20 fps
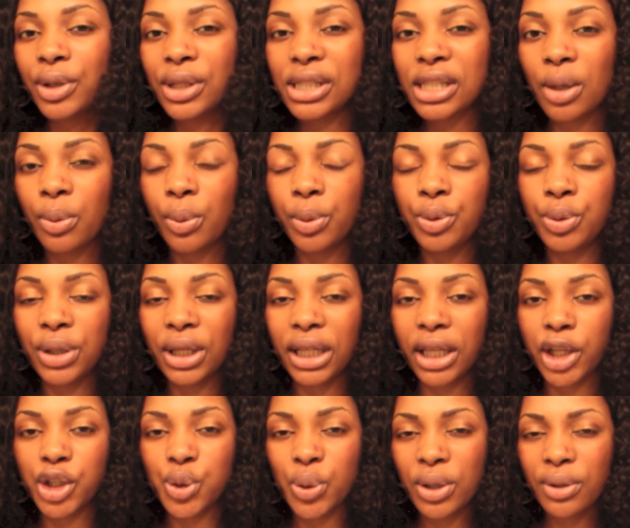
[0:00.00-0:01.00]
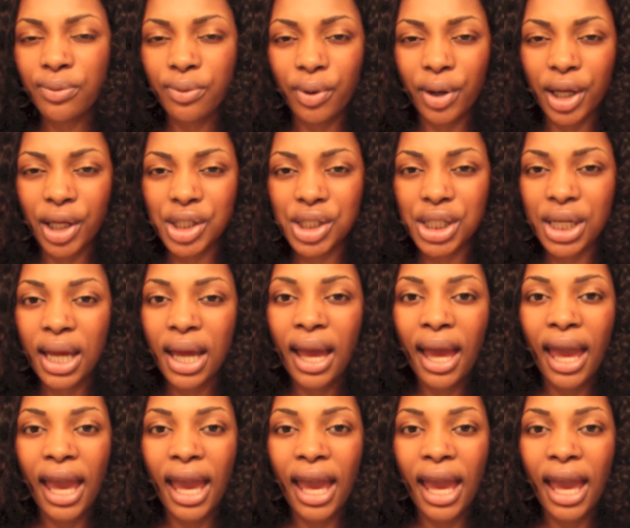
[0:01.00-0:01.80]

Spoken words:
You can tell when you get like a 24-inch